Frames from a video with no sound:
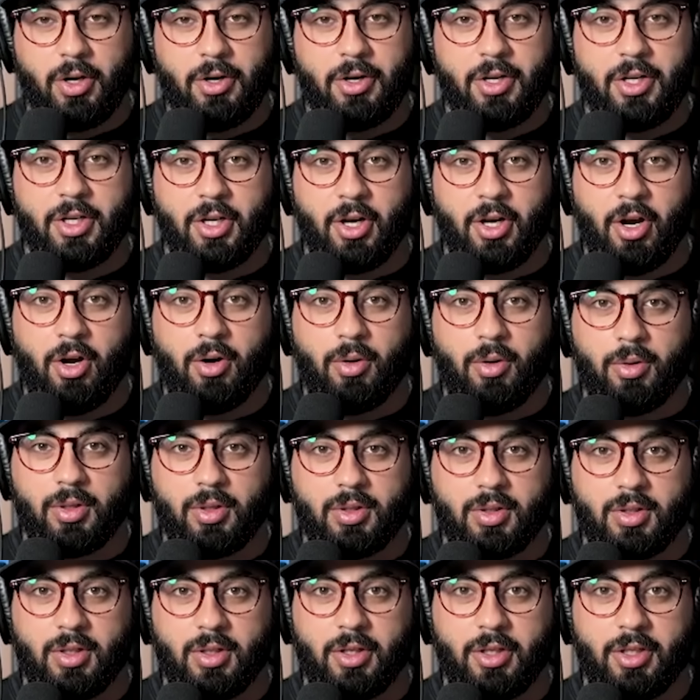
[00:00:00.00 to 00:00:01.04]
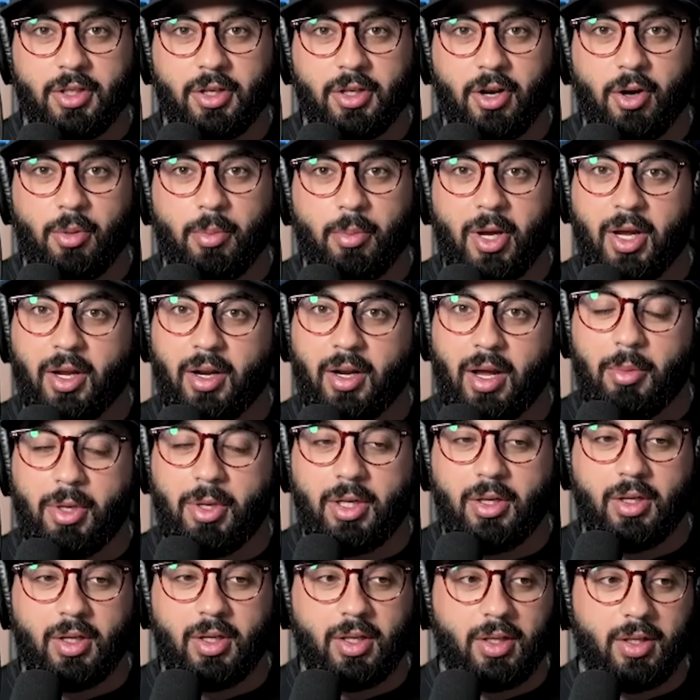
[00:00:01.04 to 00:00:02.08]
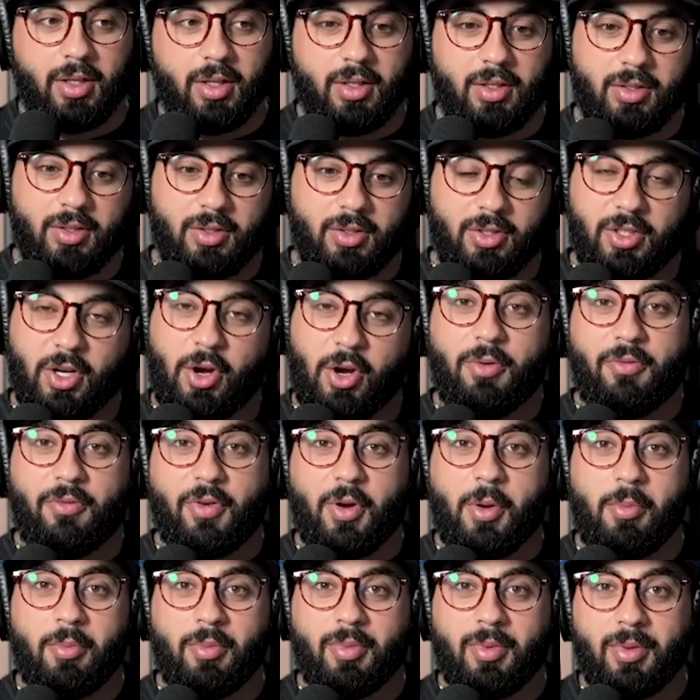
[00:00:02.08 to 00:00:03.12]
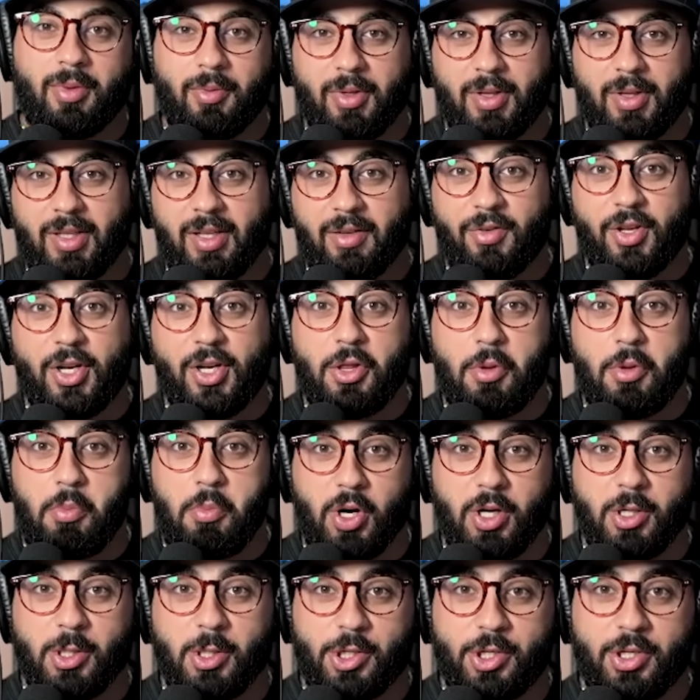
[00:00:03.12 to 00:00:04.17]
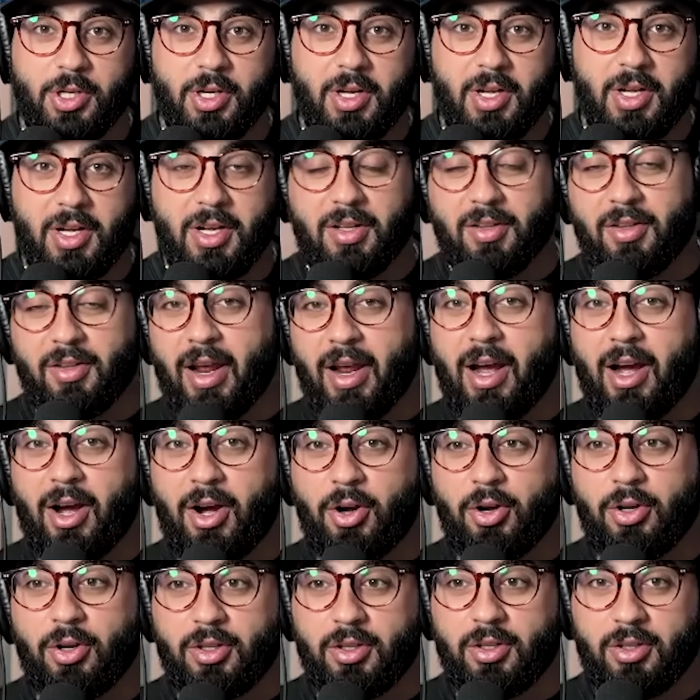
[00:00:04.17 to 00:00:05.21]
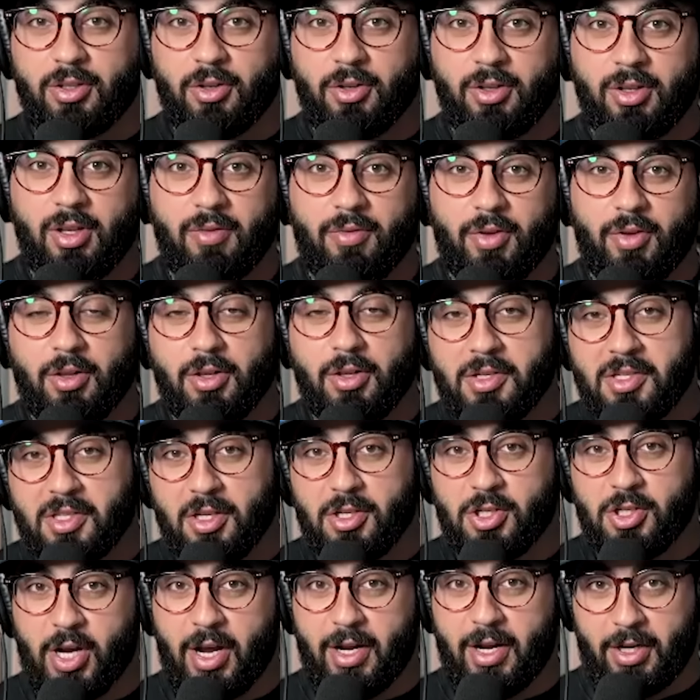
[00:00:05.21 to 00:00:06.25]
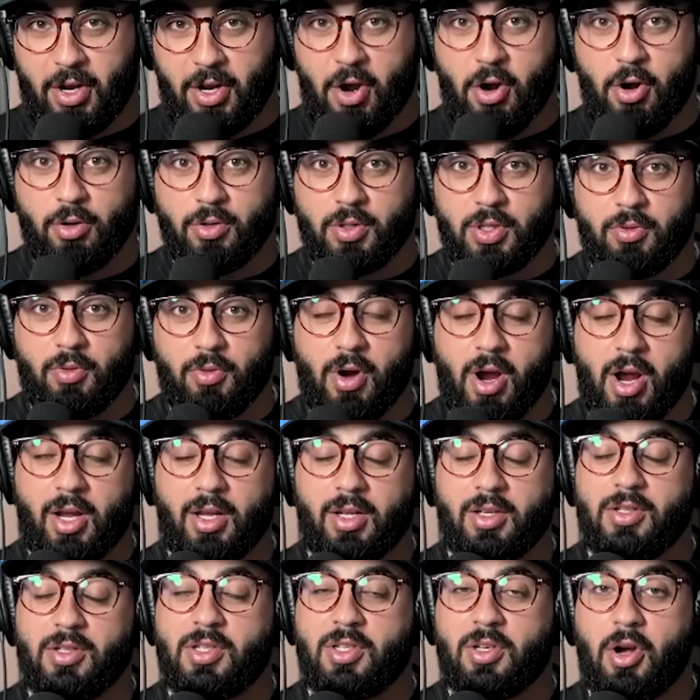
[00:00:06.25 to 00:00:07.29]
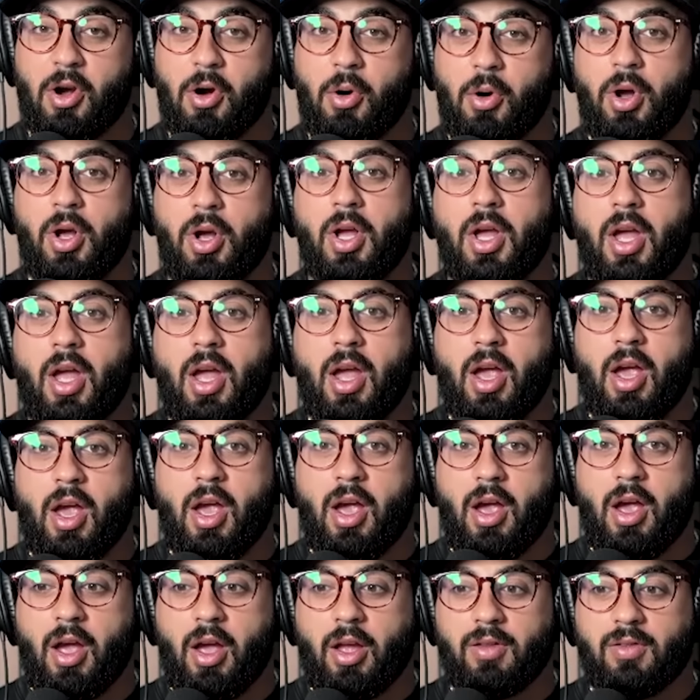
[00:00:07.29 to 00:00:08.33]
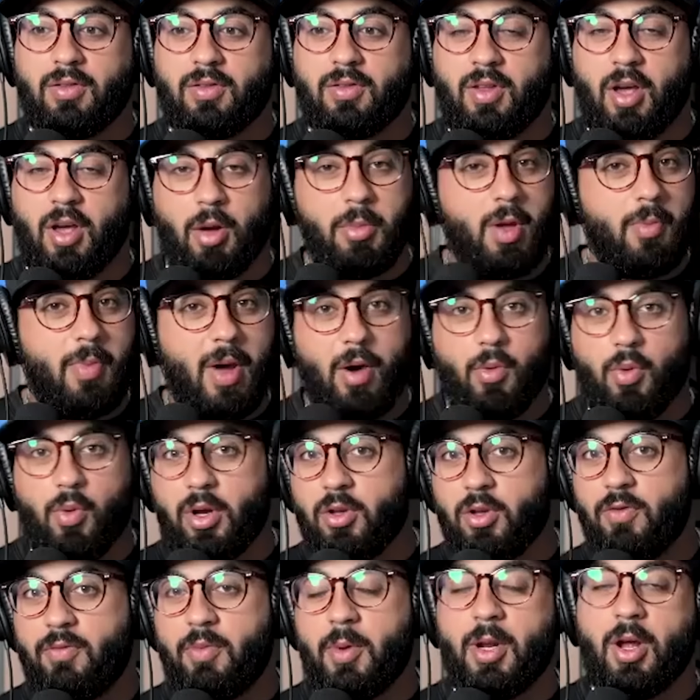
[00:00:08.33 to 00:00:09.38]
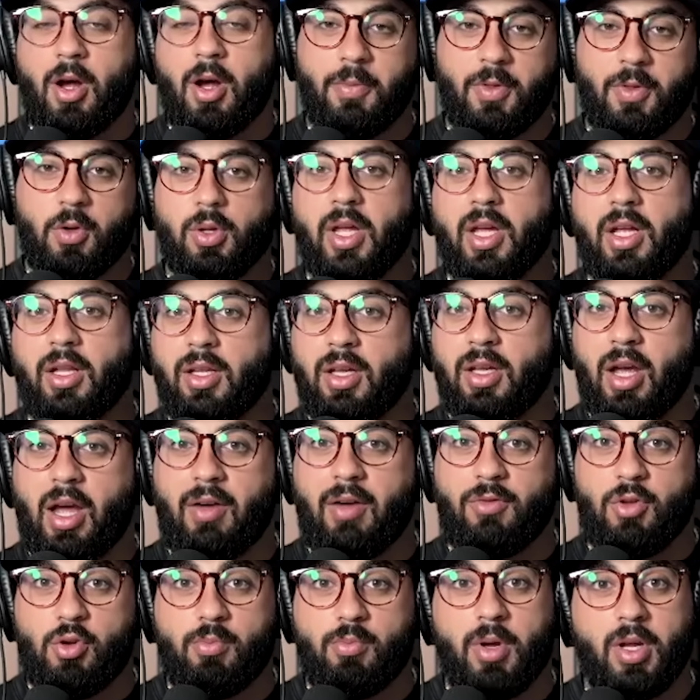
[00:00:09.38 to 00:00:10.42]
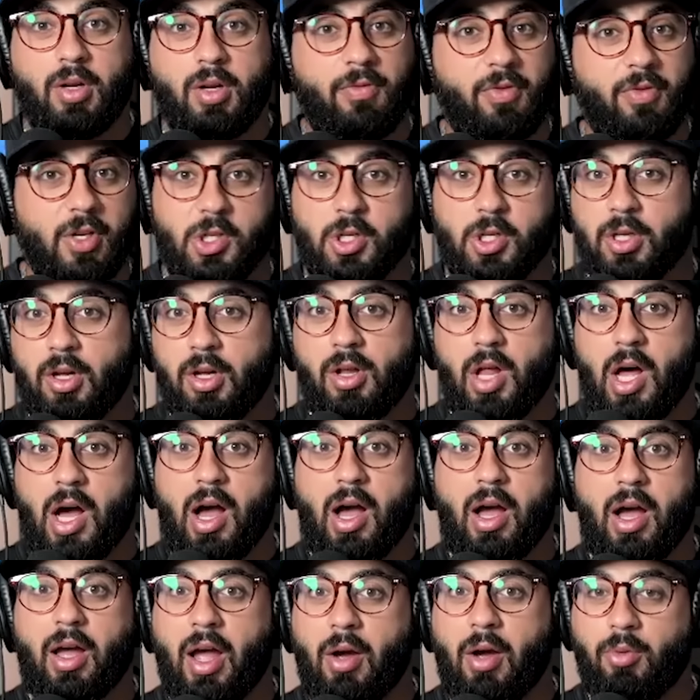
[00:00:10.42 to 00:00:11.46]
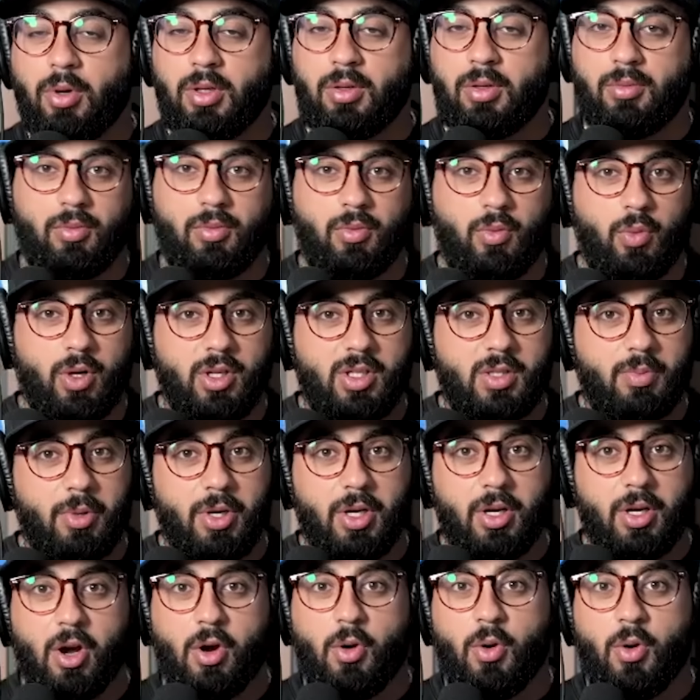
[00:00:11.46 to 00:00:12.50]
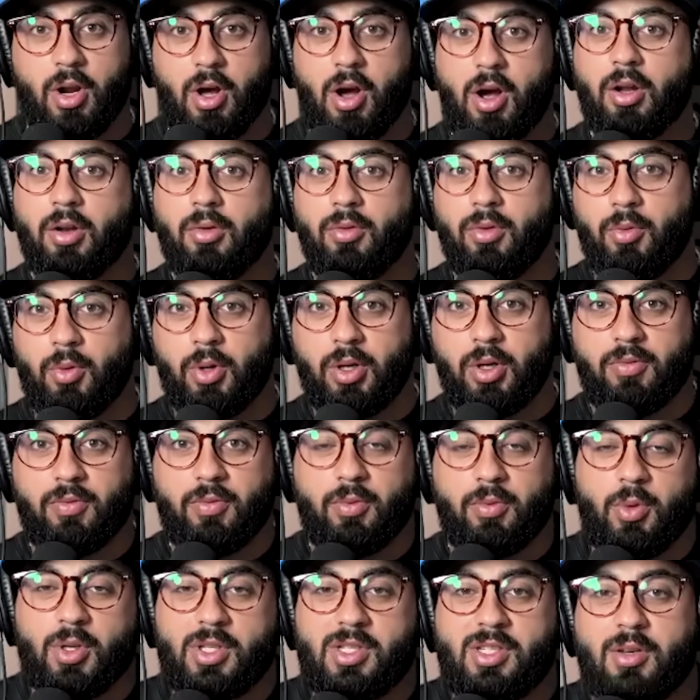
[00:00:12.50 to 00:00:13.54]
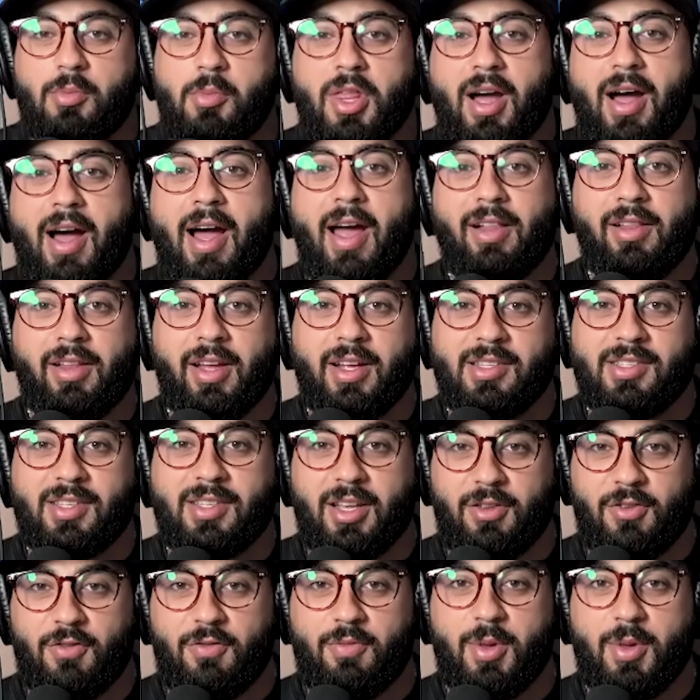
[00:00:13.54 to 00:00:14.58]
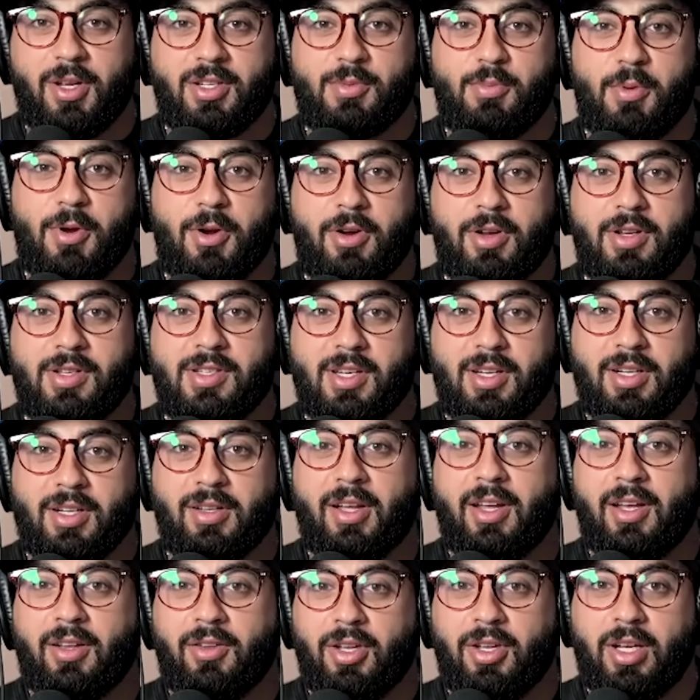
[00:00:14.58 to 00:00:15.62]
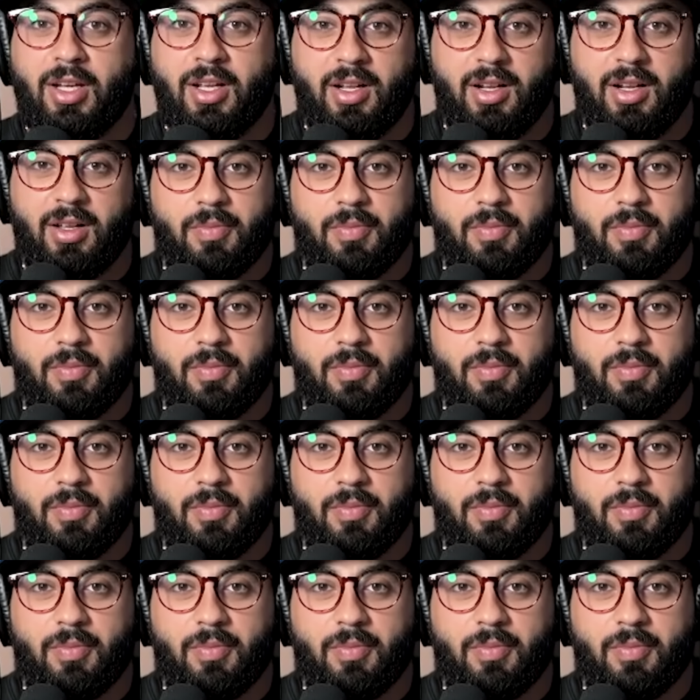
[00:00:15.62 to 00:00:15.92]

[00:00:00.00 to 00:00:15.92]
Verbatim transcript: Well, there you go. There you go, man. I mean, going from living in the bush to now you're living on the Sunshine Coast, right? So tell me about what you've been up to lately. Have you been fishing a lot? What's been going on? What's some of the highlights that you've been experiencing lately?